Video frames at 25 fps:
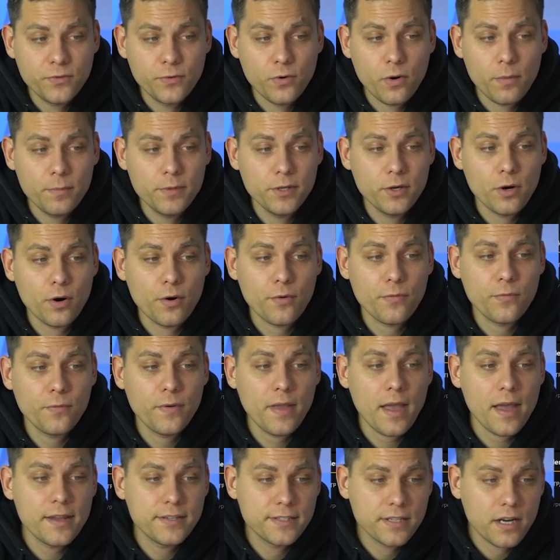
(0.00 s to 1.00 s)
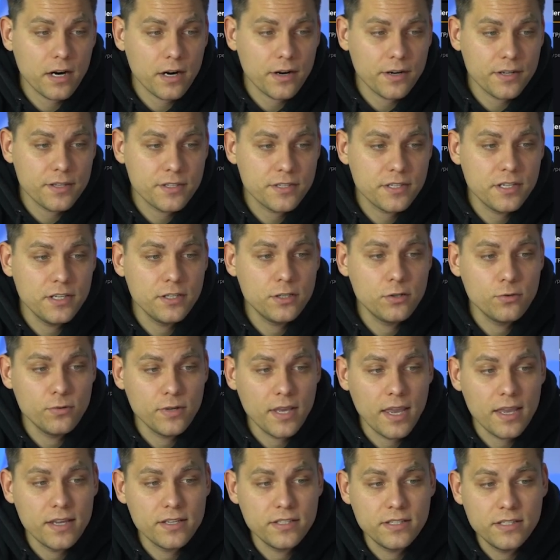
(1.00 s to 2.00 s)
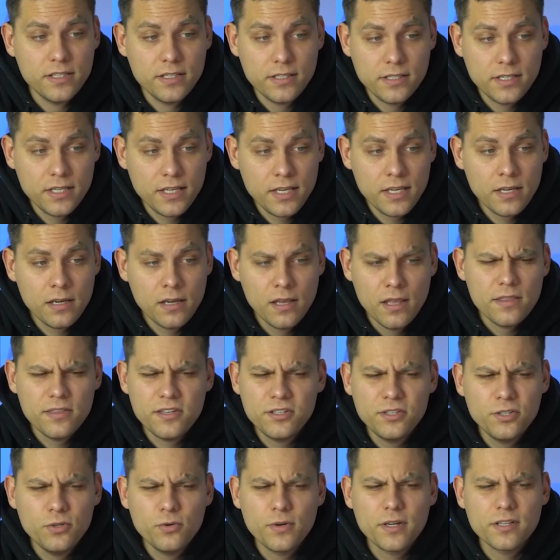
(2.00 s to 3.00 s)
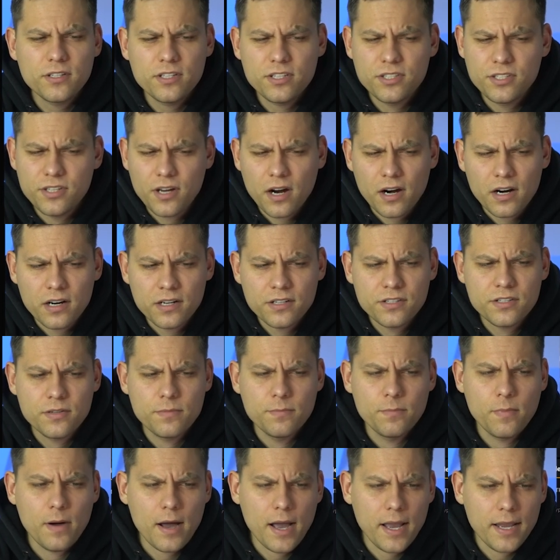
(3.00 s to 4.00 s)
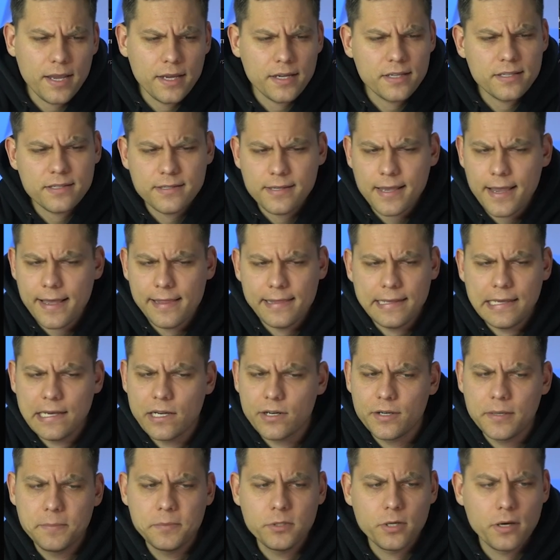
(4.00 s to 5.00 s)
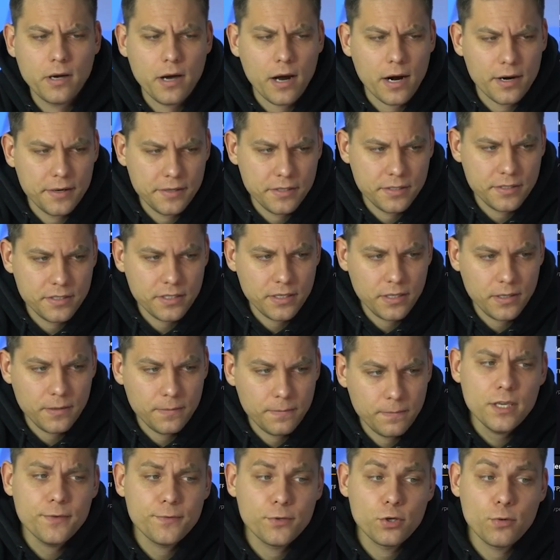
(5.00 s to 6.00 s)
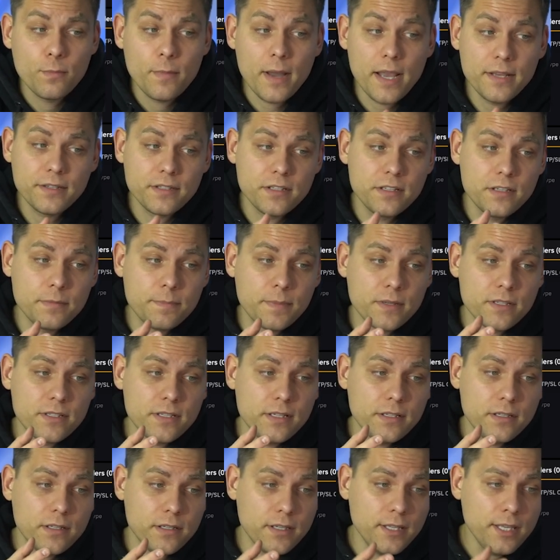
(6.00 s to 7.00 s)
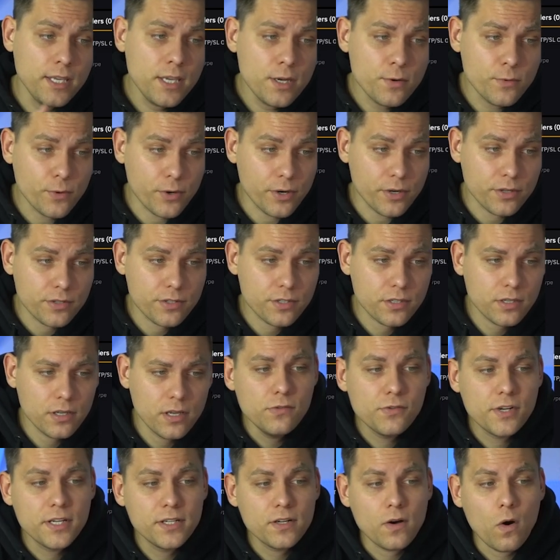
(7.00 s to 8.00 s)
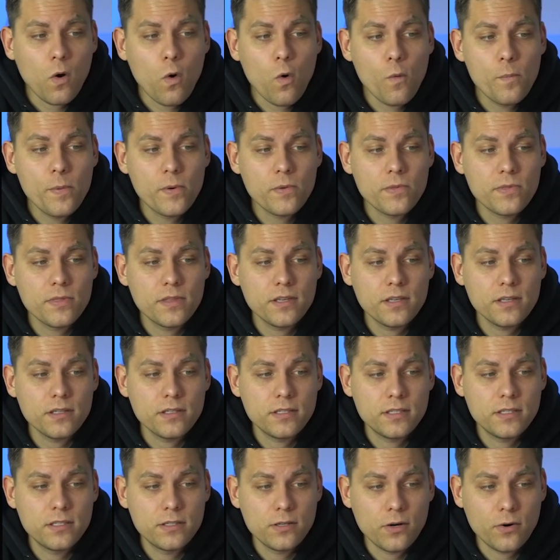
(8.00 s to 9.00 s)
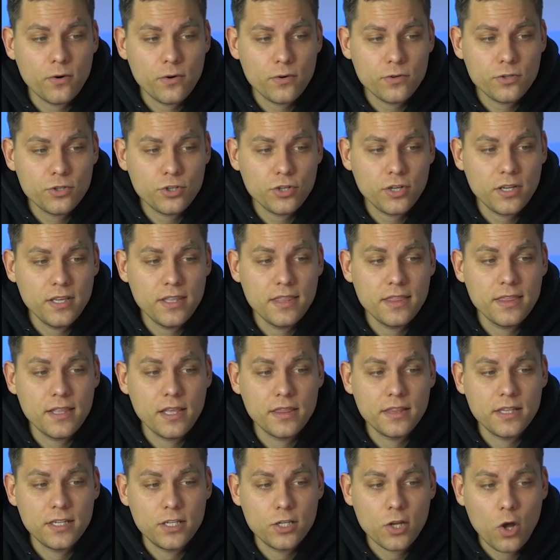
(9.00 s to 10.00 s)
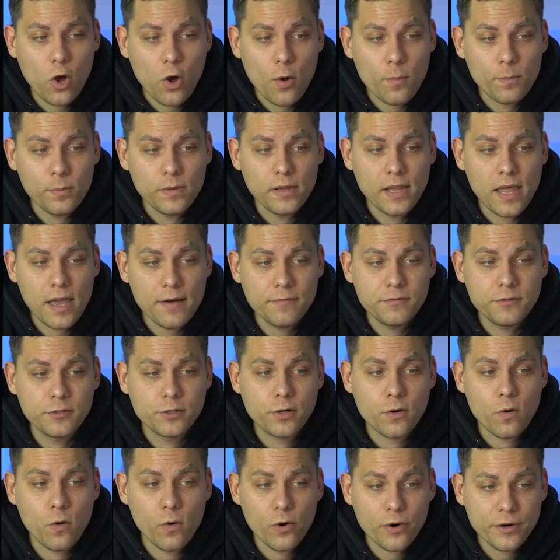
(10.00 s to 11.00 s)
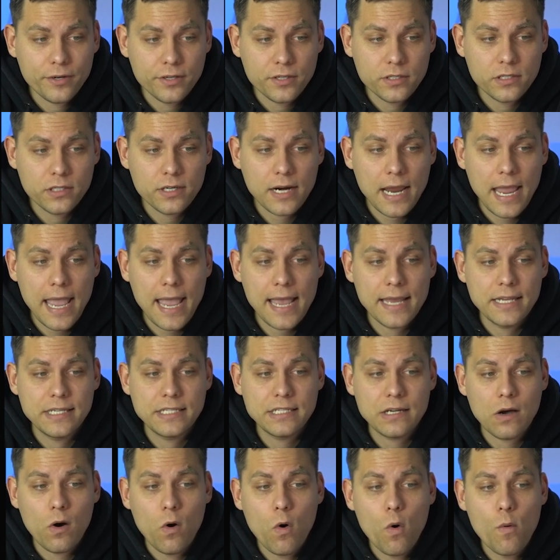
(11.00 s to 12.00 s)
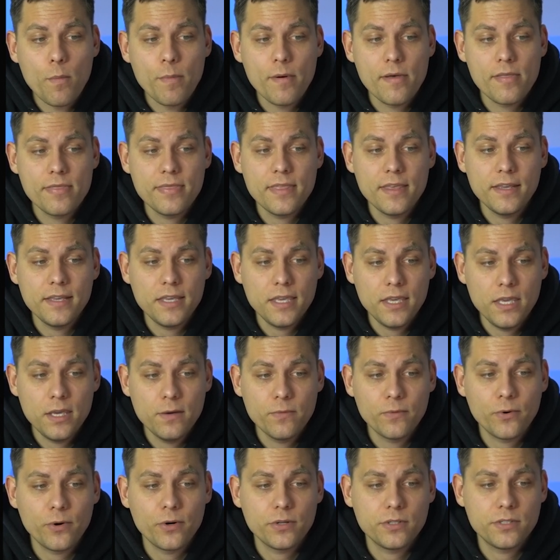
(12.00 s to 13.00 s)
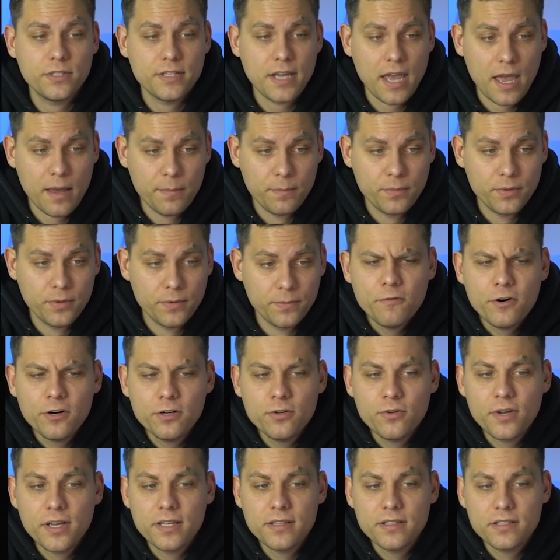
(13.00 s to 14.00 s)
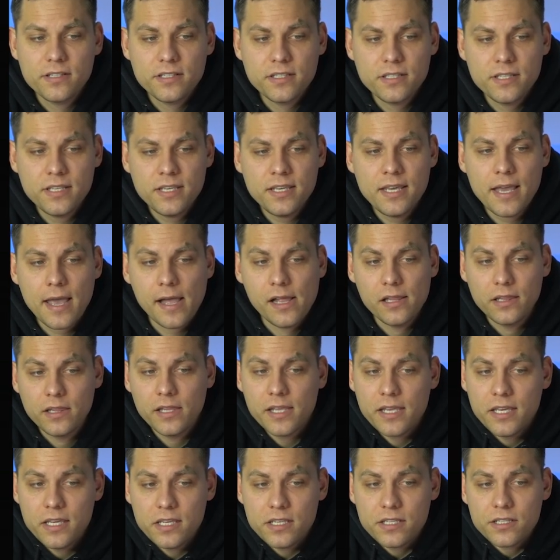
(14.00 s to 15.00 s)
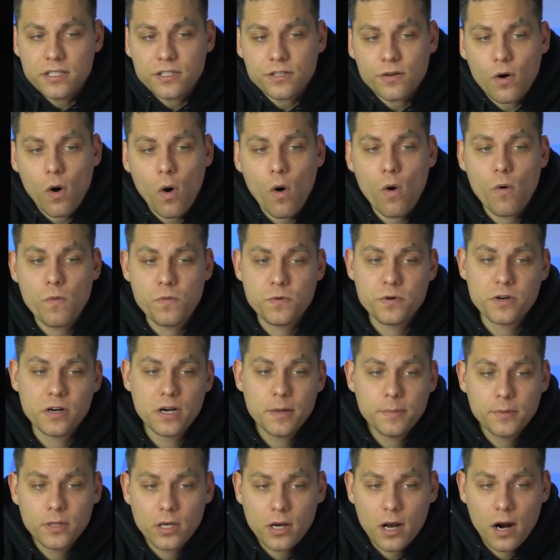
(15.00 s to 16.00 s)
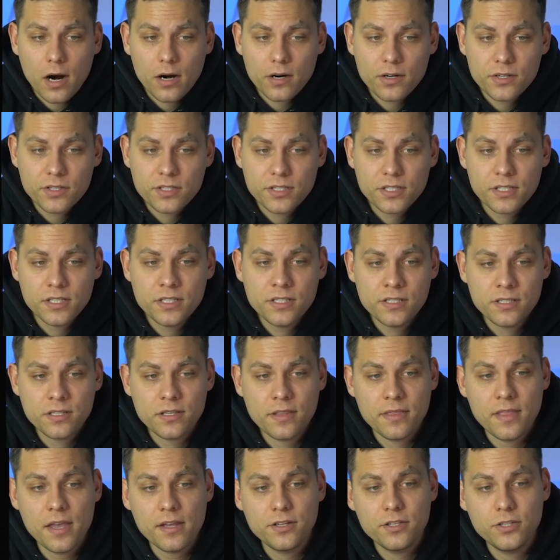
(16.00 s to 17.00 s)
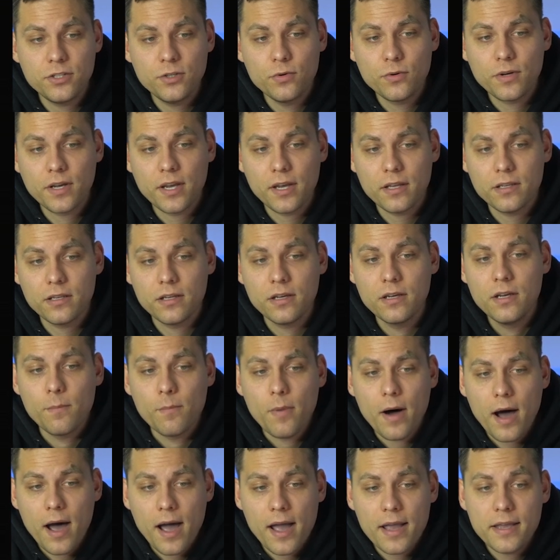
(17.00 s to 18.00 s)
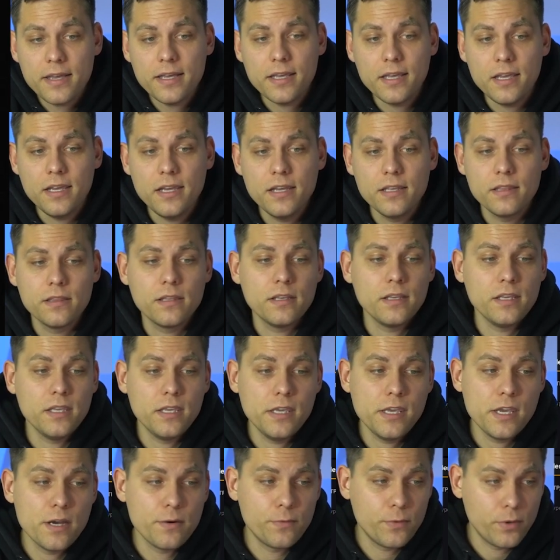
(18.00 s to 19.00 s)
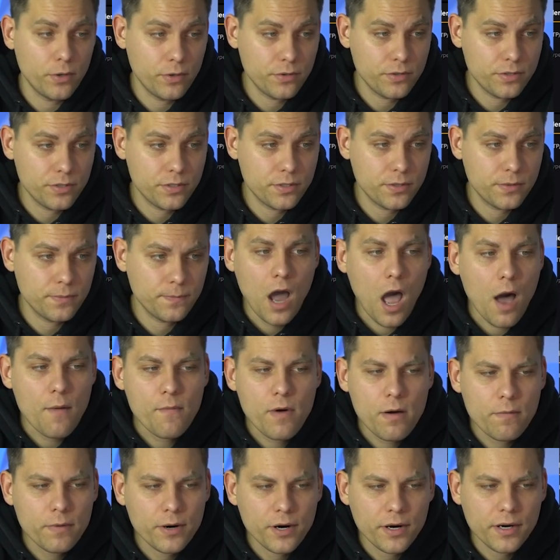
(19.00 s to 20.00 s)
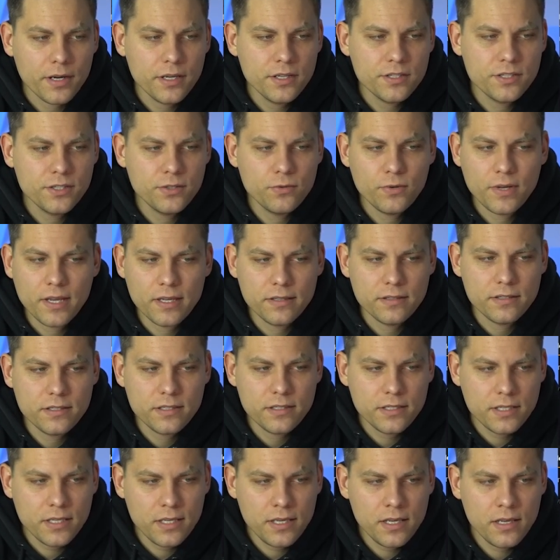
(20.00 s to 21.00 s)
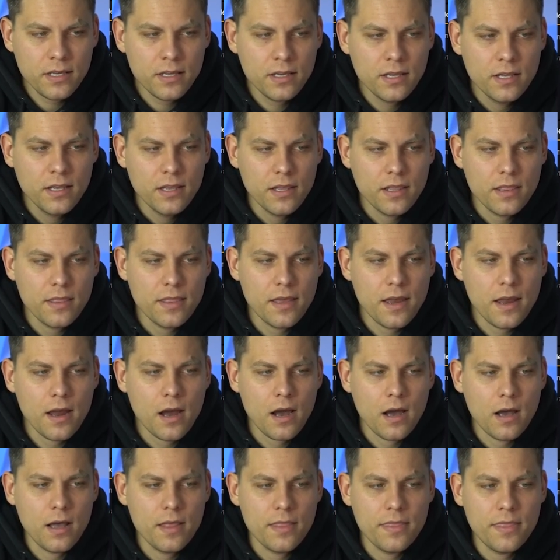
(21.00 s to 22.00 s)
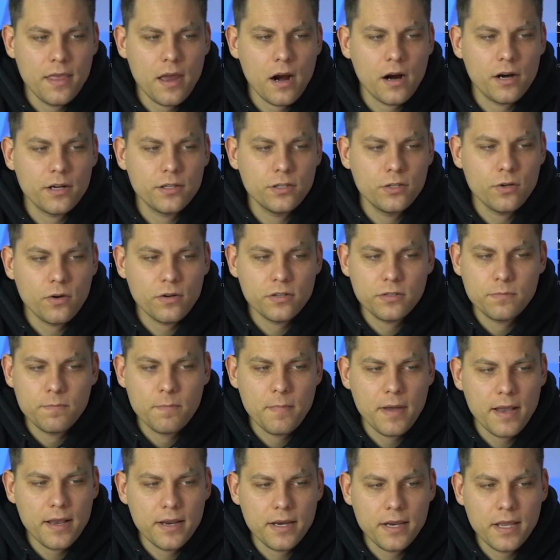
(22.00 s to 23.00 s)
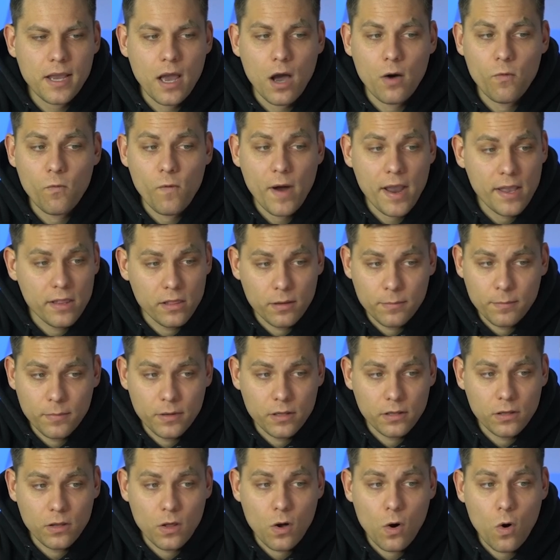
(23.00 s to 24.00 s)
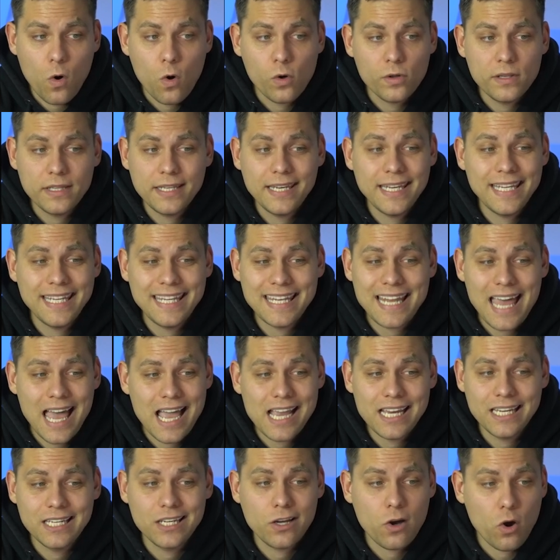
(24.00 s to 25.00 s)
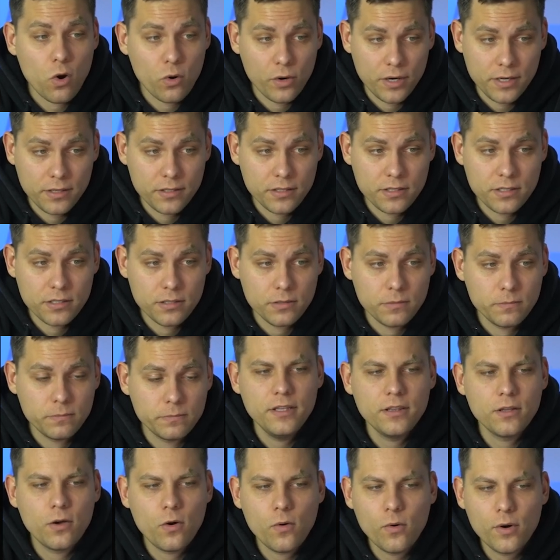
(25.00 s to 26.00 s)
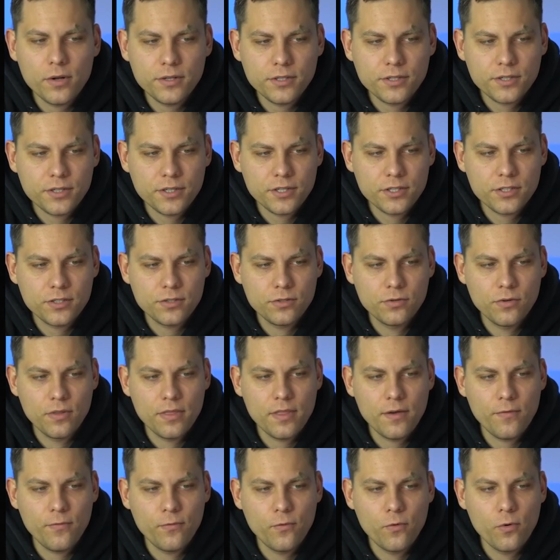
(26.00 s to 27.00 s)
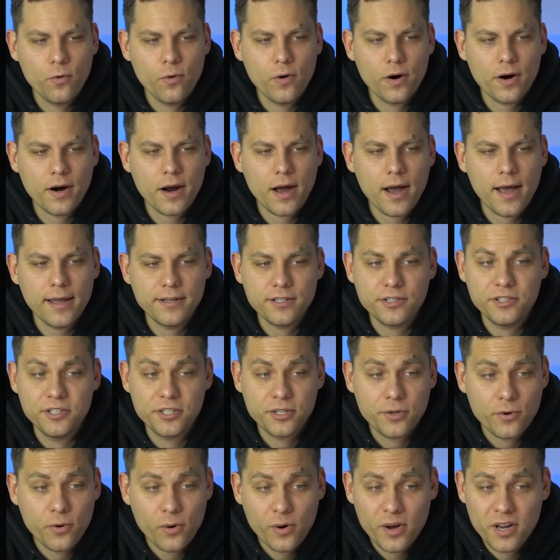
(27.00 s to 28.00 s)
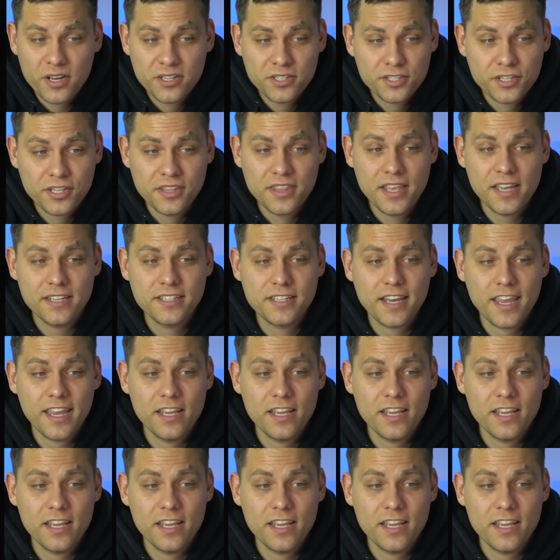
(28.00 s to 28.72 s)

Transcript: from your fiat currency to USDT, then you can start buying, selling cryptocurrency. If you made a deposit in euros, you can open the search in the top left corner and open the Euro tab, where you can see a list of cryptocurrencies that you can buy in euros. However, as you can see, there are not many available, only 9 coins, in contrast to the 400 coins that